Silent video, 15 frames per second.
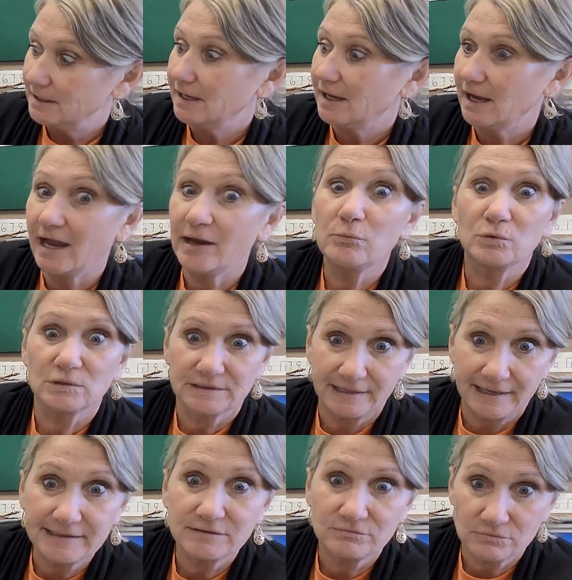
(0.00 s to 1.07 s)
I will
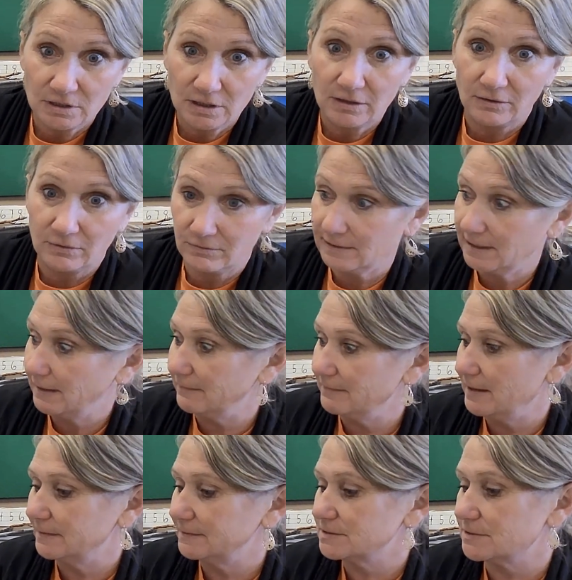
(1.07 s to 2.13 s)
let you know how
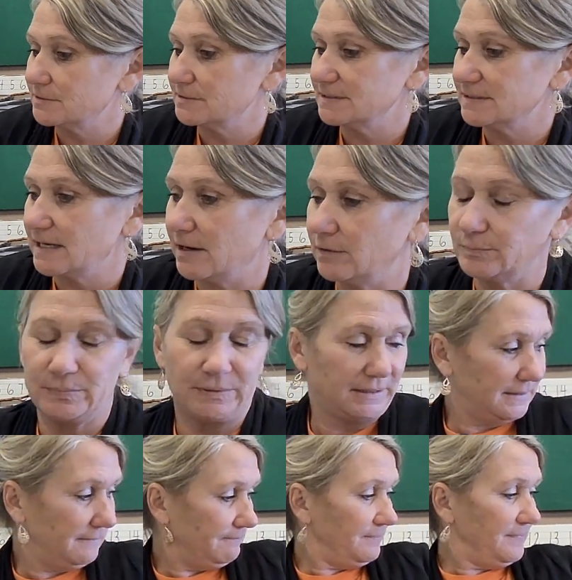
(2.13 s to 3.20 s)
that turns out, but
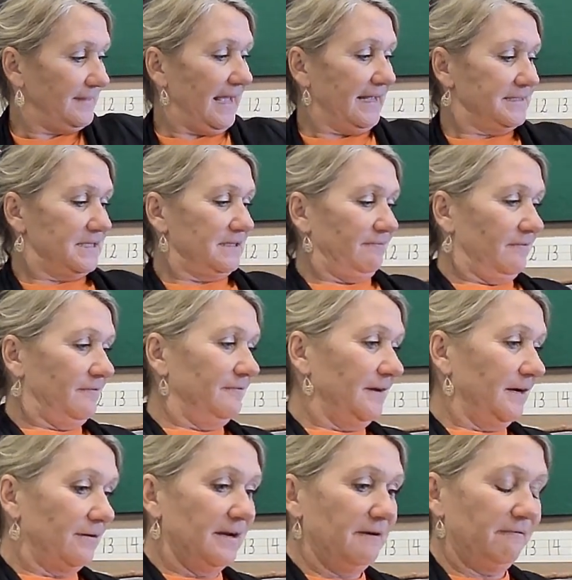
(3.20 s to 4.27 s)
that's
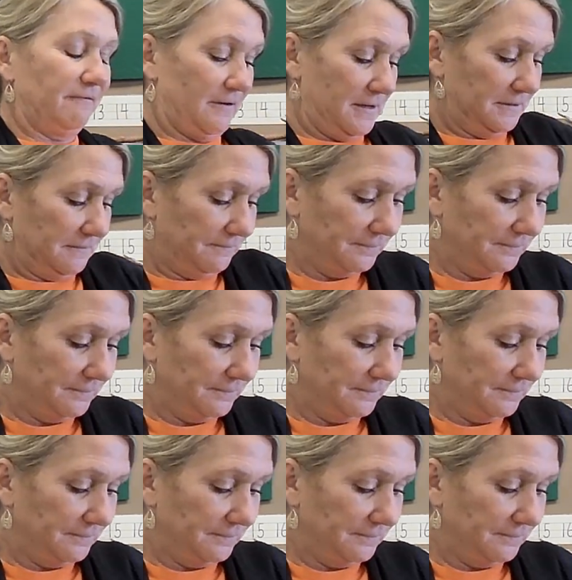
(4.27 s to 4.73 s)
very fun.